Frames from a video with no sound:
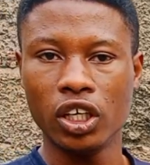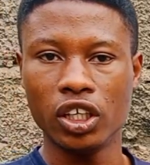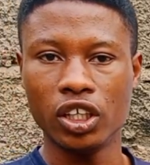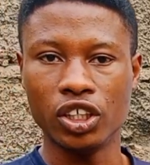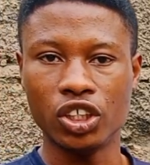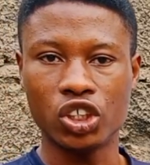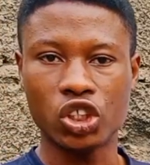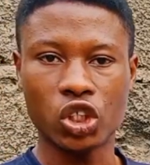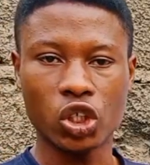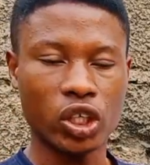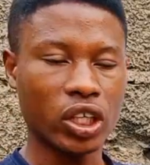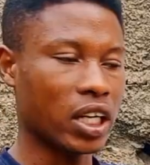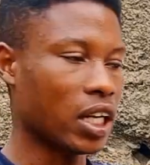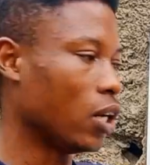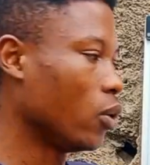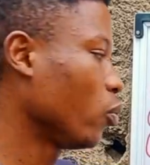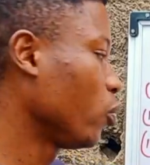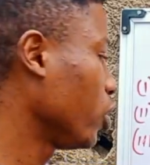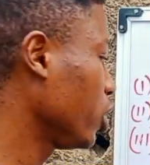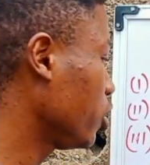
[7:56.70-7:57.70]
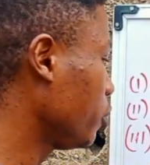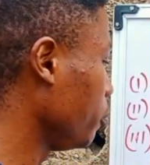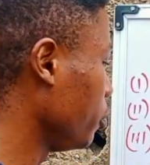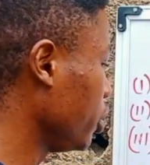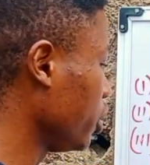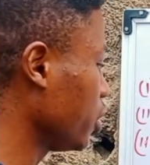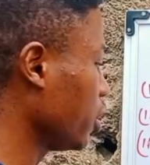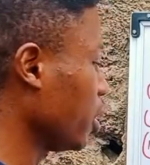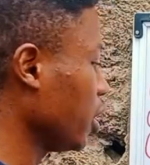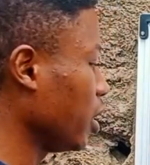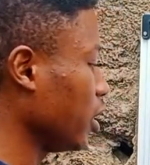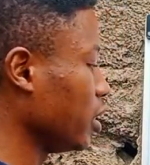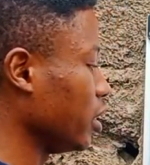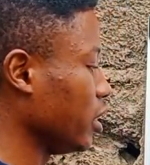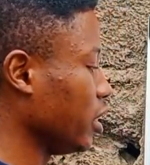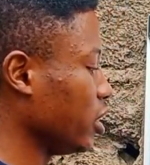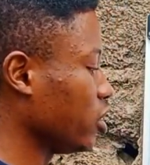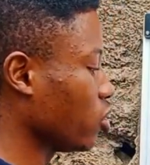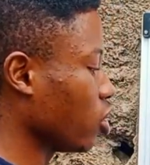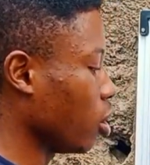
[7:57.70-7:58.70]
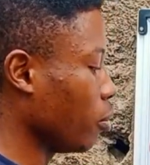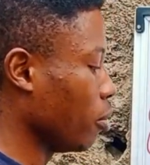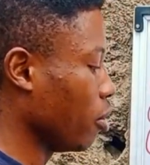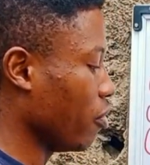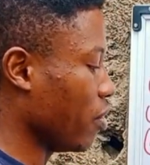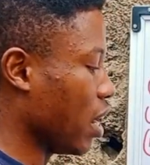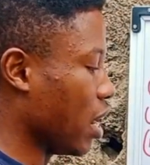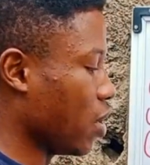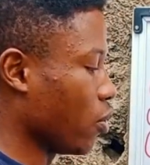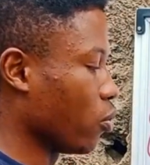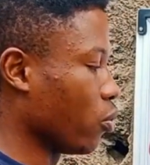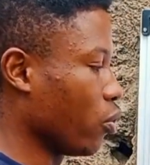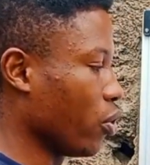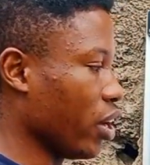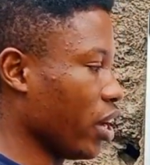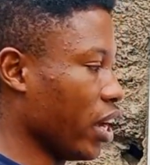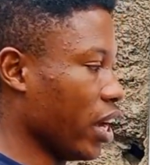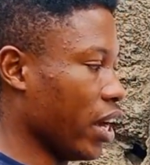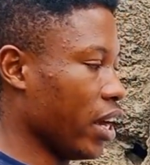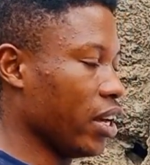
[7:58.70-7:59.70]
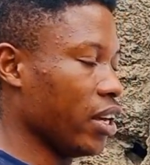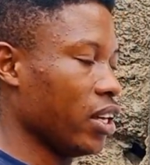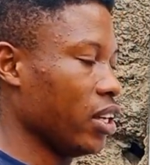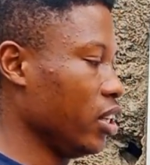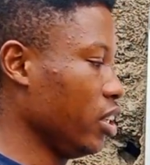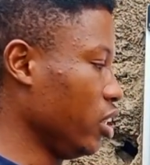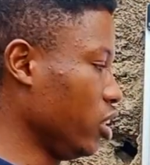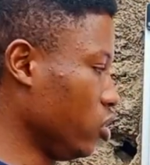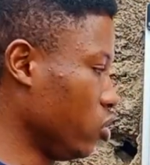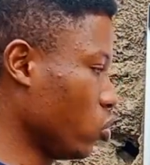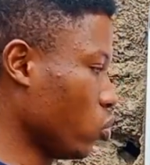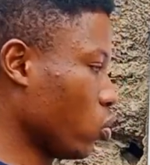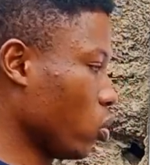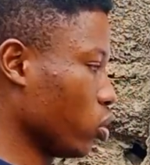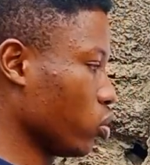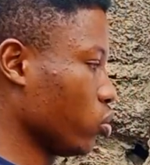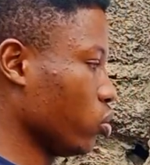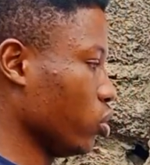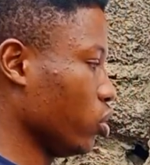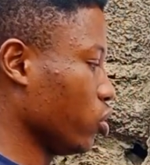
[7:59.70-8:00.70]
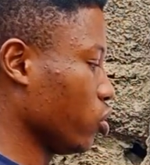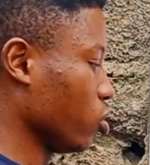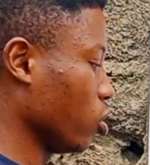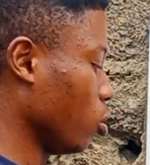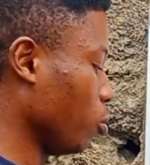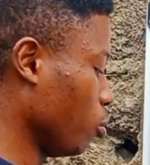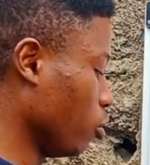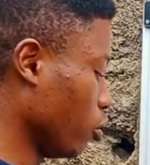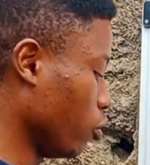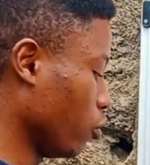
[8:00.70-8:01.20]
each other, which means the sum of angle here is equals to the sum